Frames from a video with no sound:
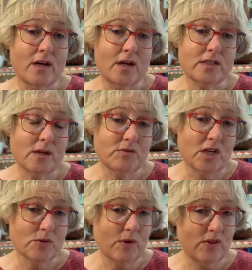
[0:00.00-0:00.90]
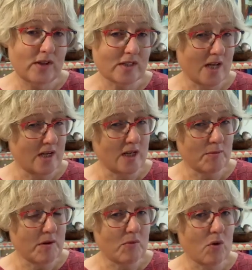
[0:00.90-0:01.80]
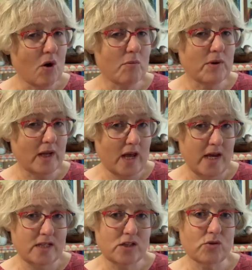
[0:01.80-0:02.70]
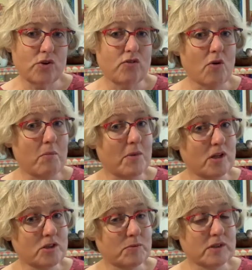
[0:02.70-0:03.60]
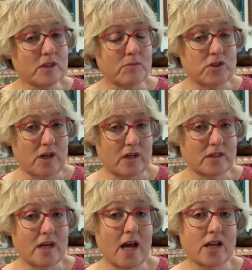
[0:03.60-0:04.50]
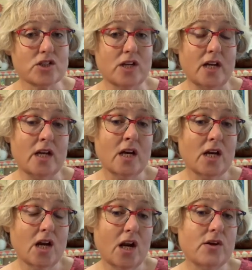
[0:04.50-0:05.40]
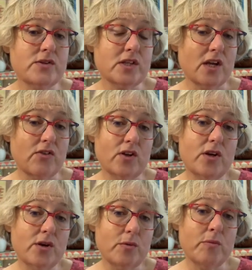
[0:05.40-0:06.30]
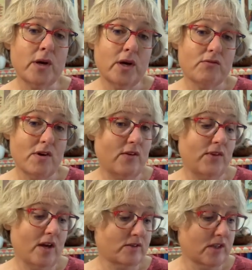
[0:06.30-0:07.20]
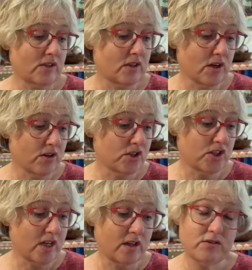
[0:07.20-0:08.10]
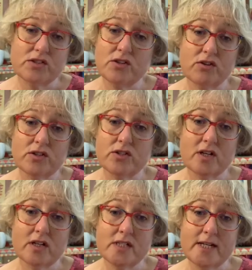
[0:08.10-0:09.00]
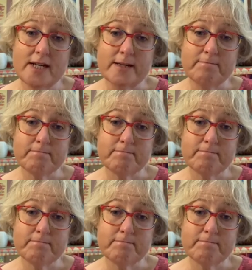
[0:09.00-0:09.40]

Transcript: subjects where things get a little bit more complicated, or you've got multiple subjects, and actually closing the loop around the outside of the cast shadow is not a good idea.